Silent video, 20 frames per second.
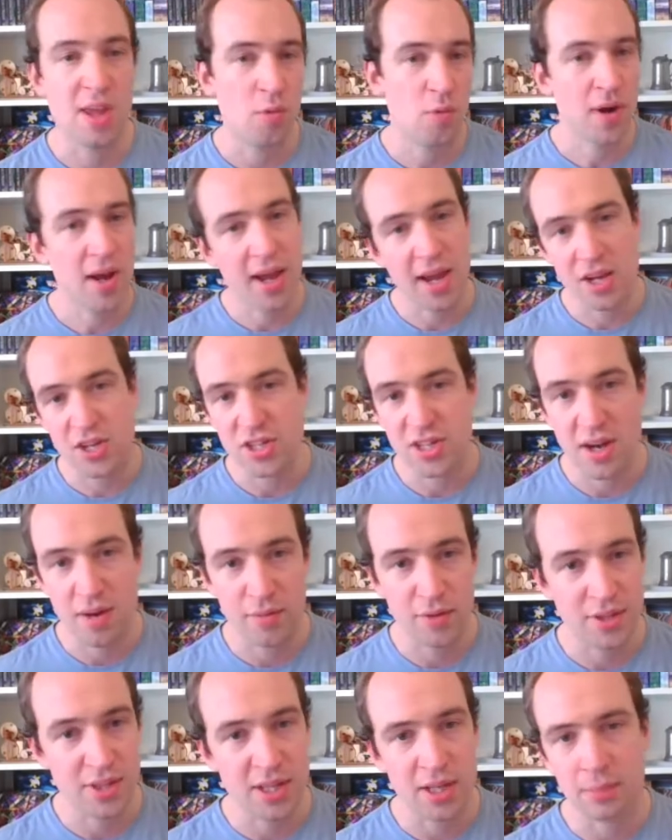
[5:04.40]
their range and
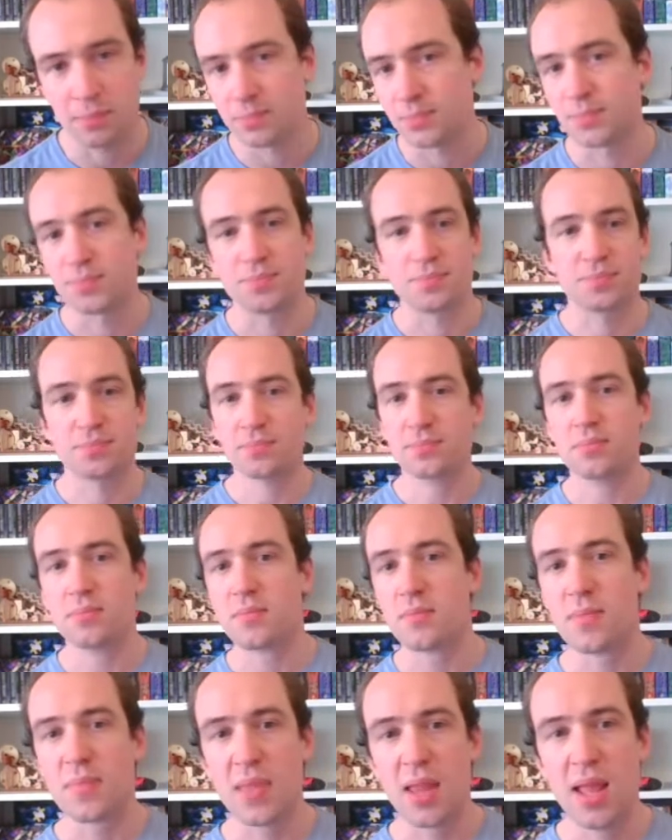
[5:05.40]
everything,
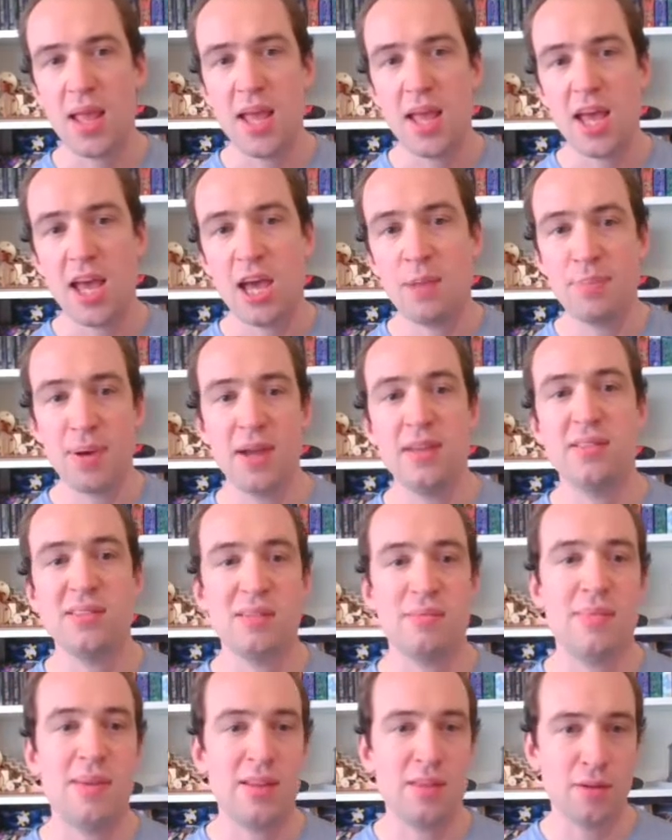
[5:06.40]
it
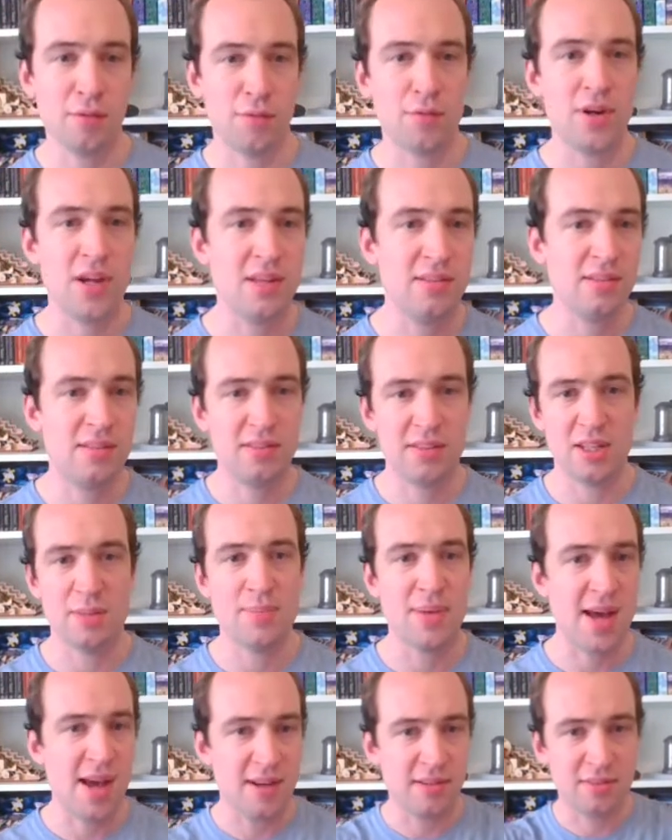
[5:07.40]
basically meant the freezers and the
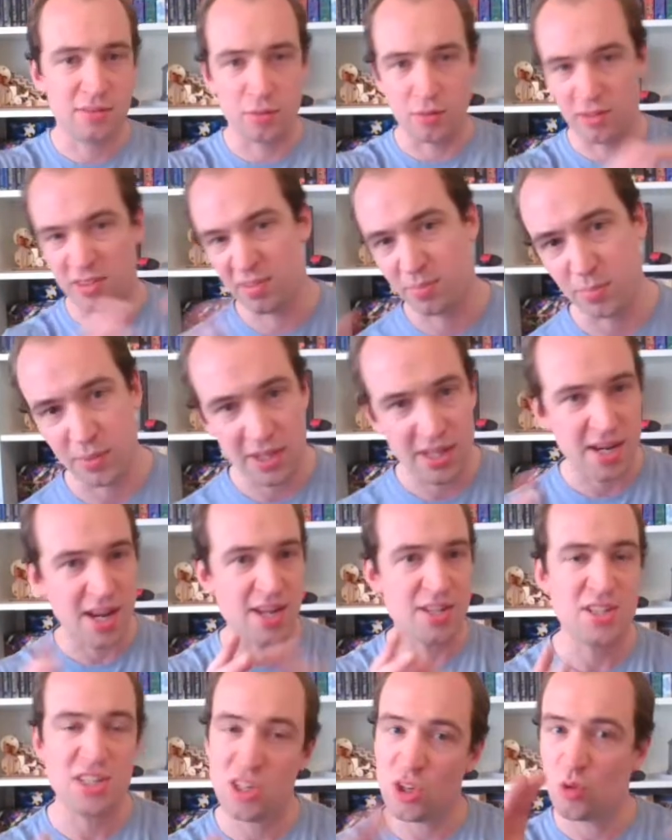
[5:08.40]
bats sort of split
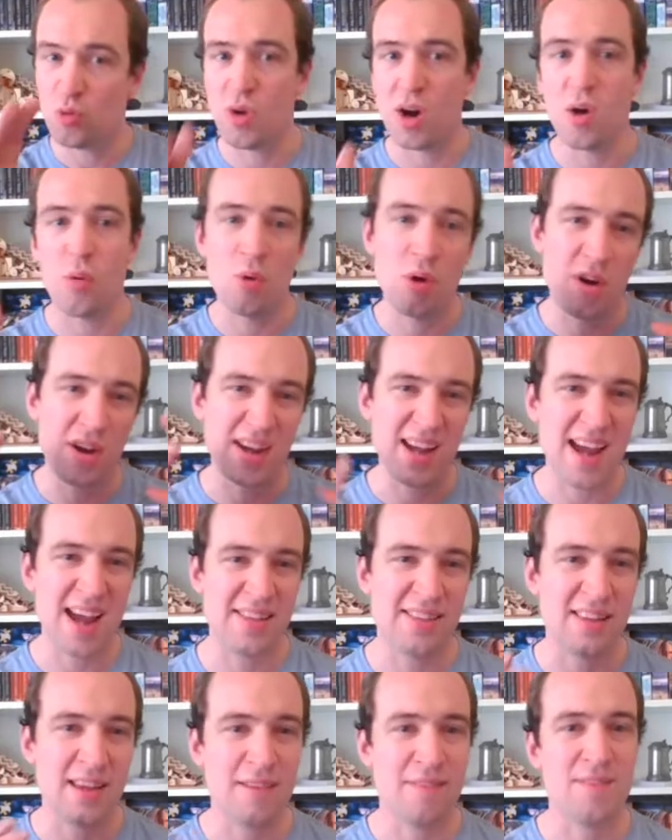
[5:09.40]
and didn't quite work
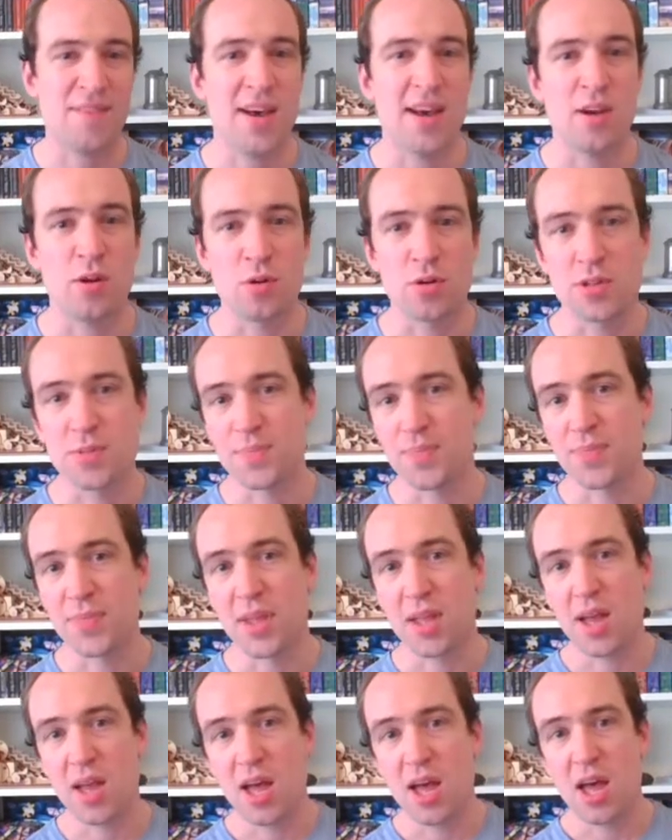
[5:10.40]
and they failed.
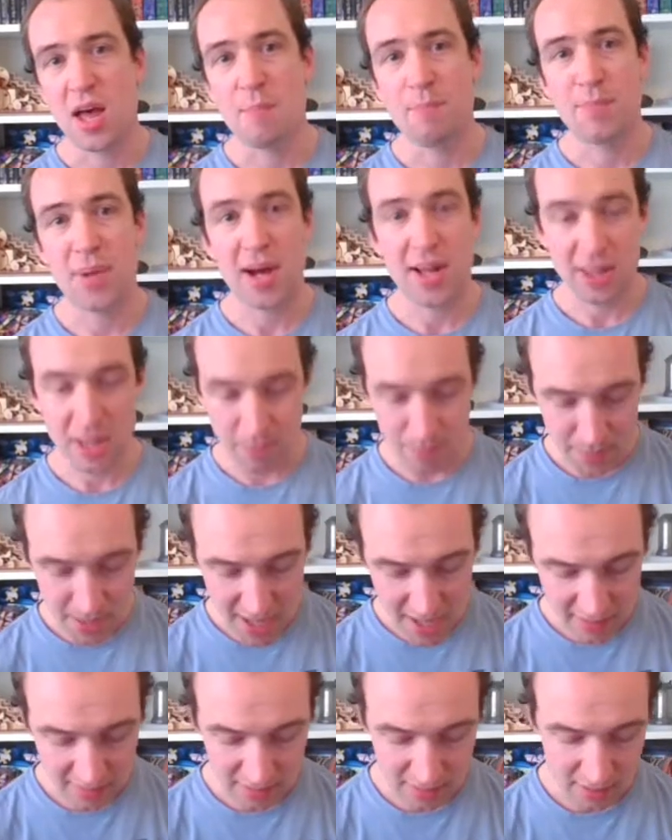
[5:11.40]
But
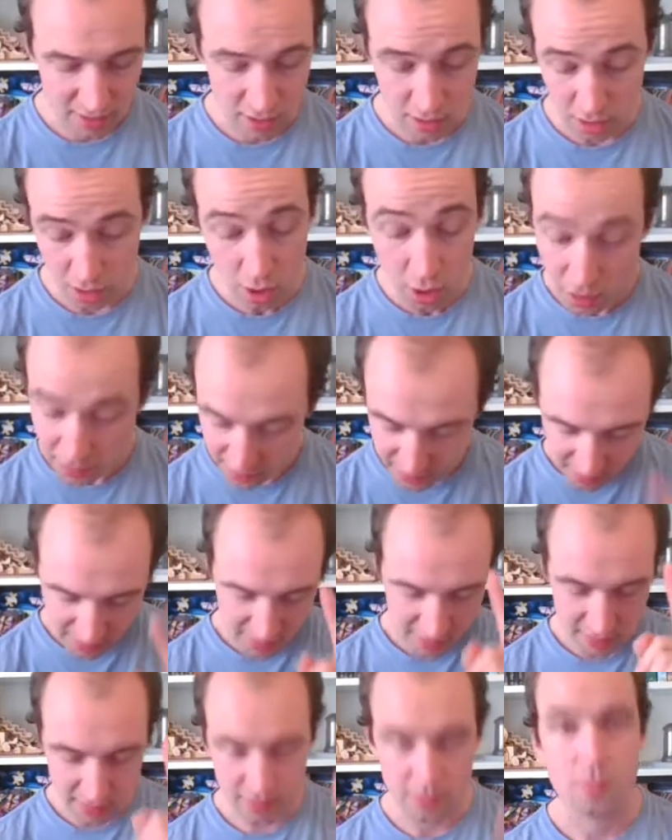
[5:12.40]
the
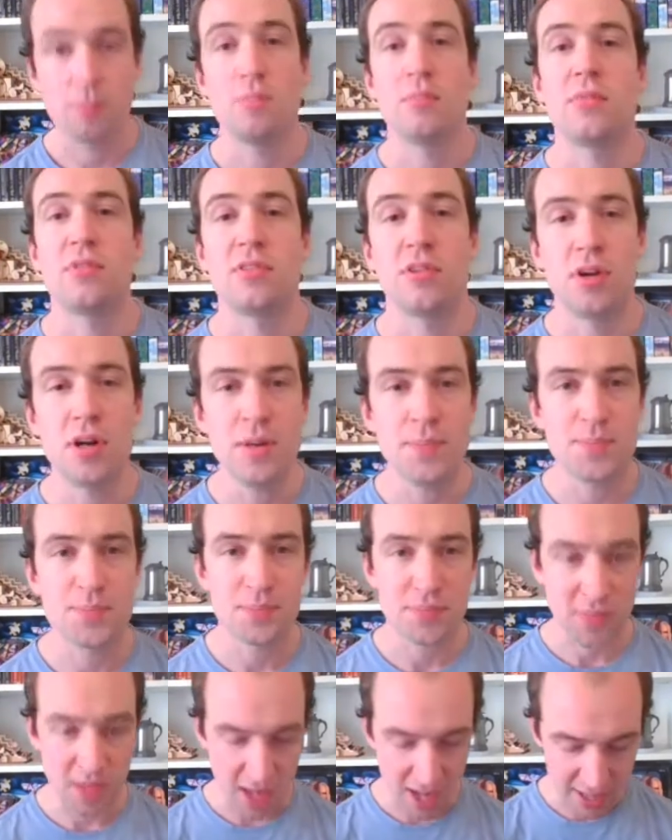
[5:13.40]
ghosts,
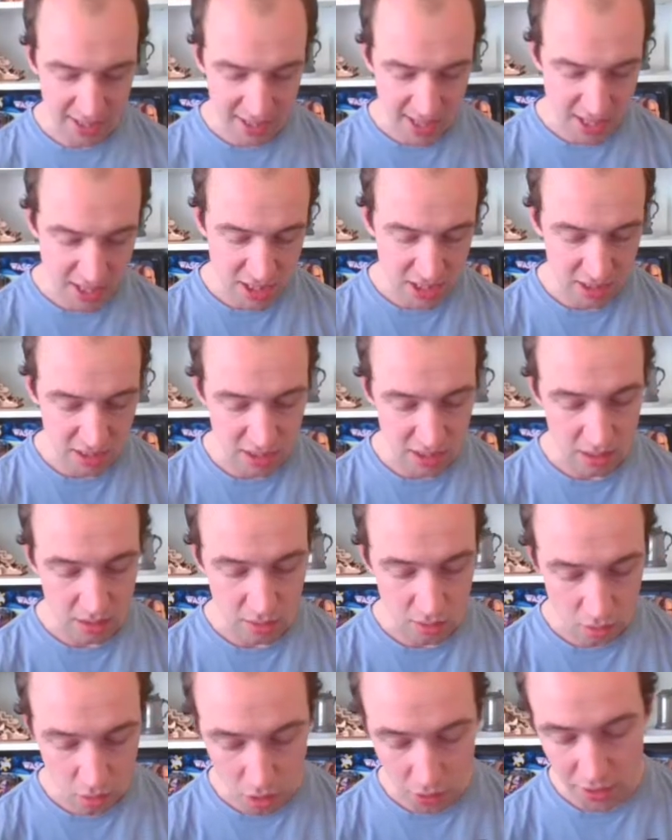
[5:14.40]
are getting
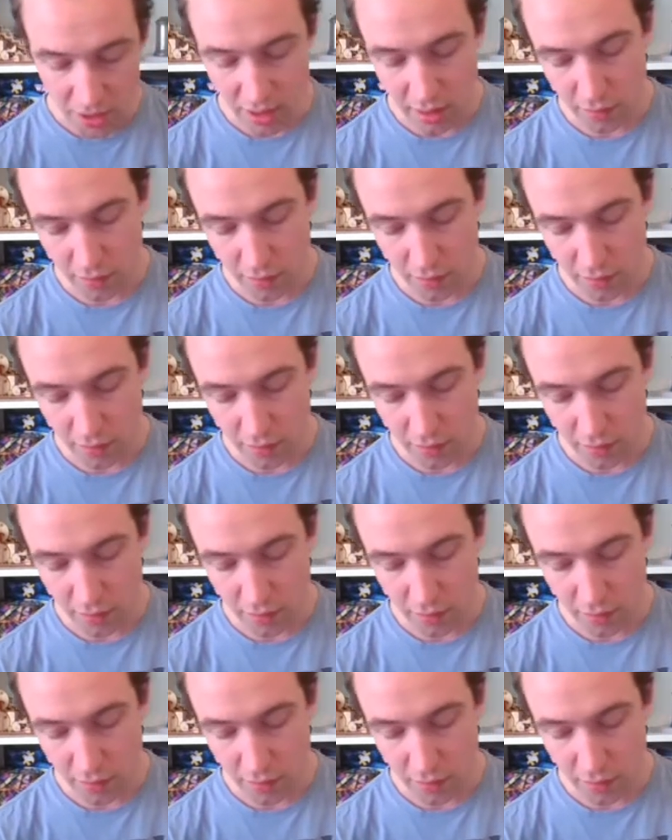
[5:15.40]
the Northern